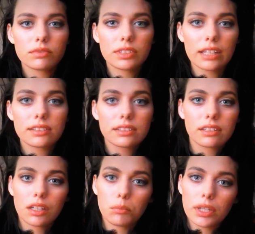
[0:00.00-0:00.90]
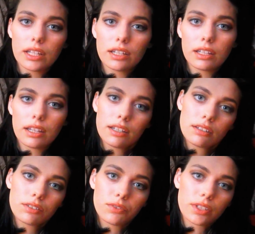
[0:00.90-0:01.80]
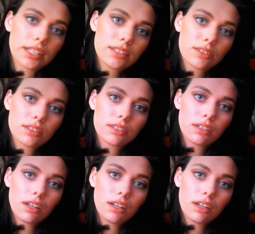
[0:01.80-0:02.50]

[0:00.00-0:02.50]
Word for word: That's gonna be it for this.